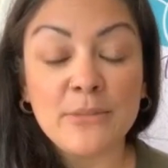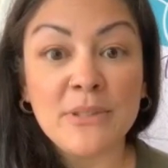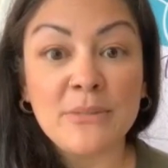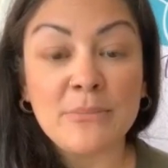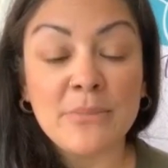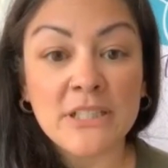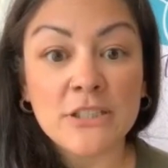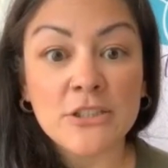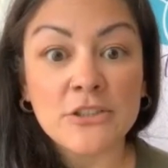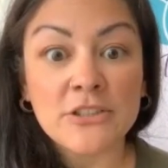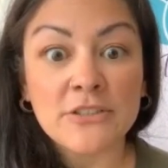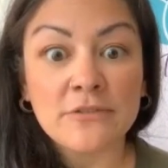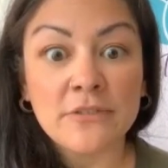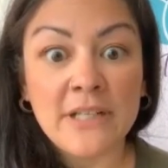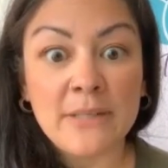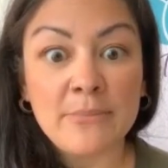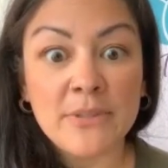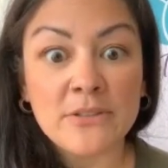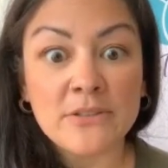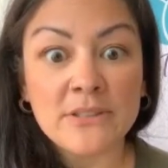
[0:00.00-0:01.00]
me pictures of
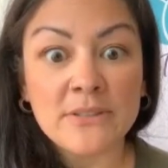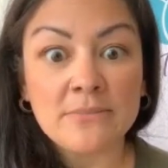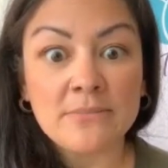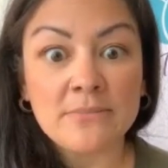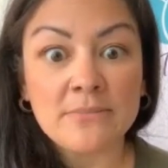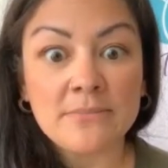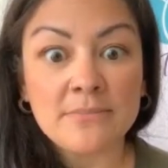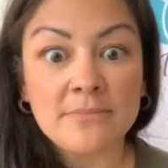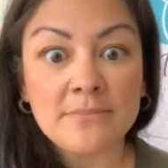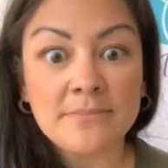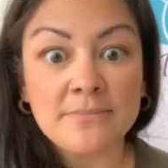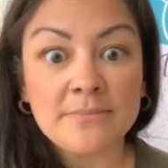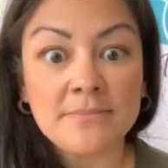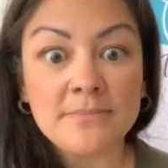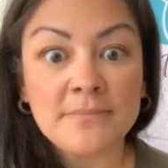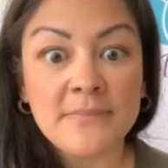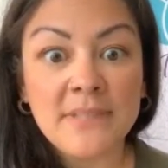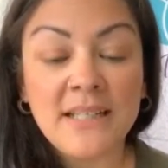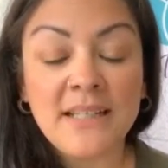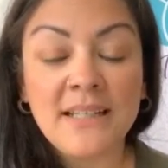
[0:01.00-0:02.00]
rainbows.
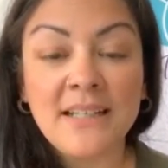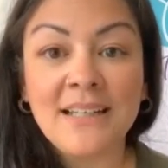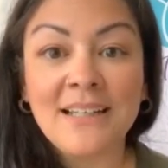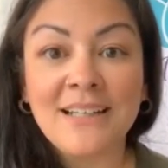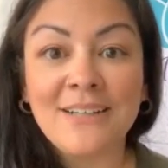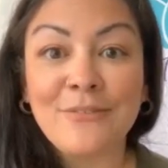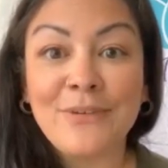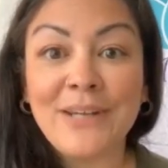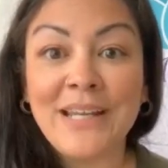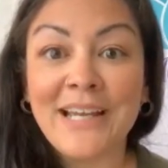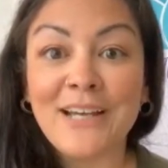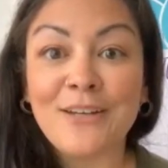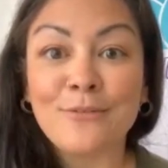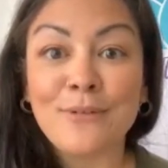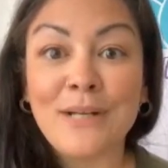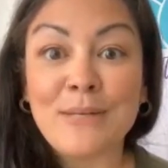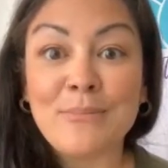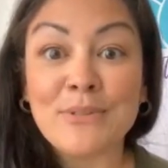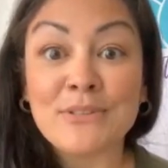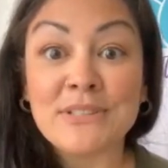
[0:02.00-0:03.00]
We had
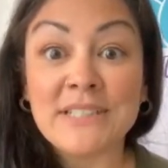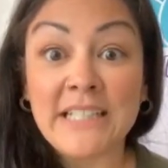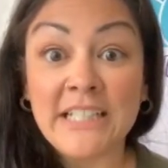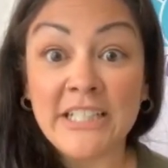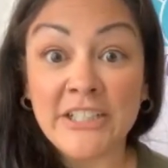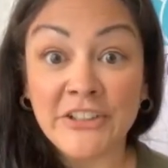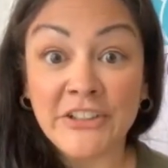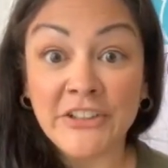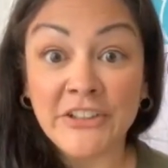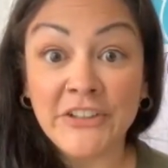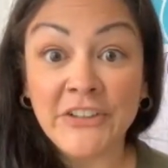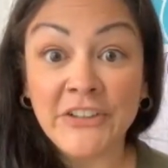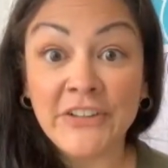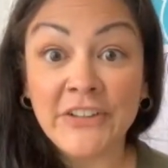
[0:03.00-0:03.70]
rainbows here